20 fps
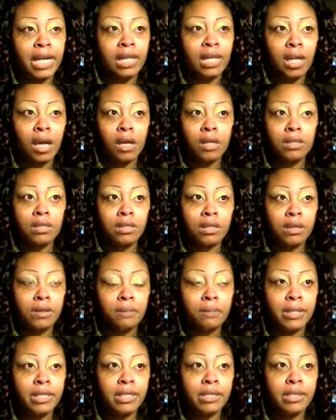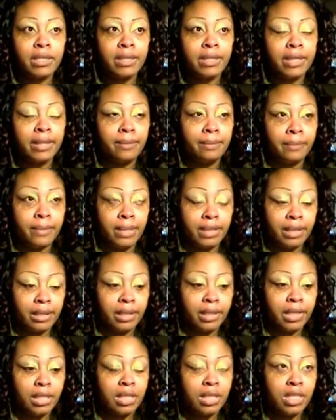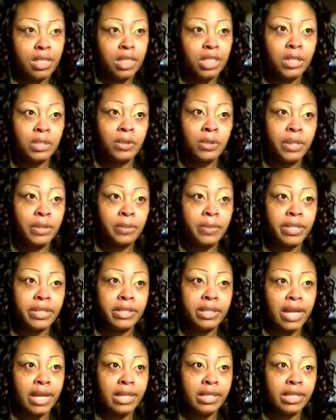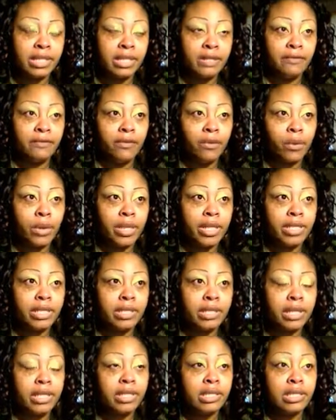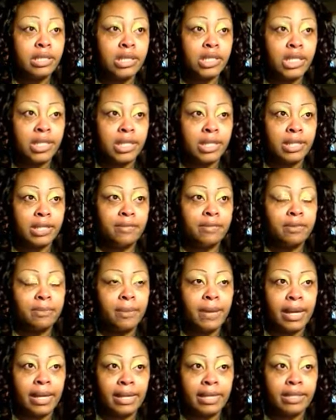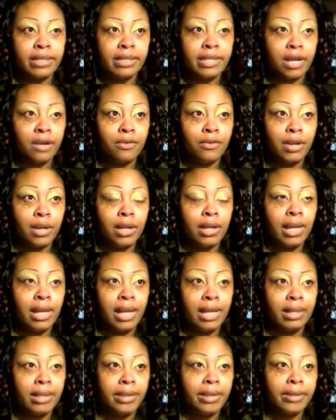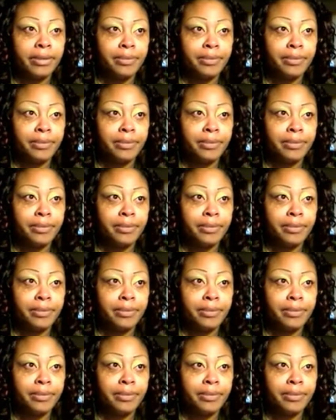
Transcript: I lost her mentally, meaning she thought it was 1946 and she lived back in South Carolina.